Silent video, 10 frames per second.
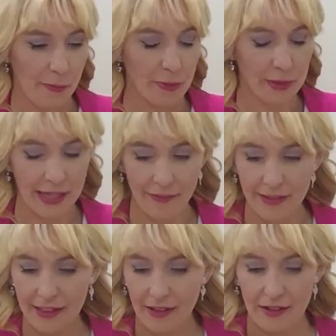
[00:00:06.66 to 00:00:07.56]
Putting up
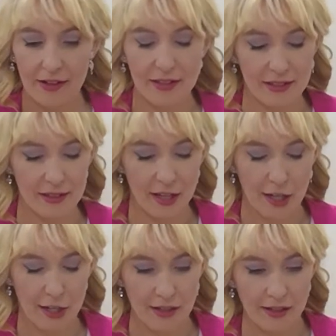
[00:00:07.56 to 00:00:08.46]
the cards,
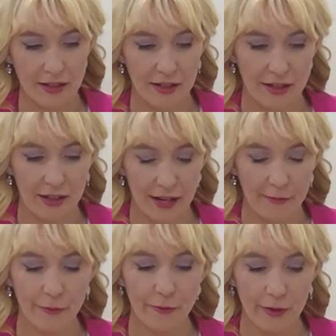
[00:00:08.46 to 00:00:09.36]

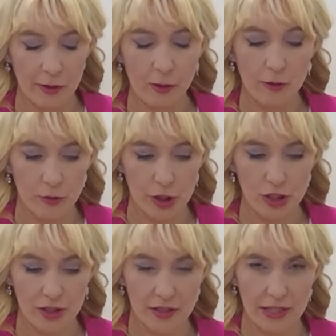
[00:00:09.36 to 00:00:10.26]
I feel very
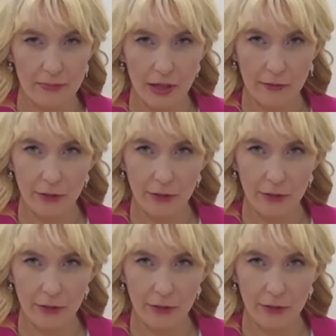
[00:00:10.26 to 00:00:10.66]
cautious this month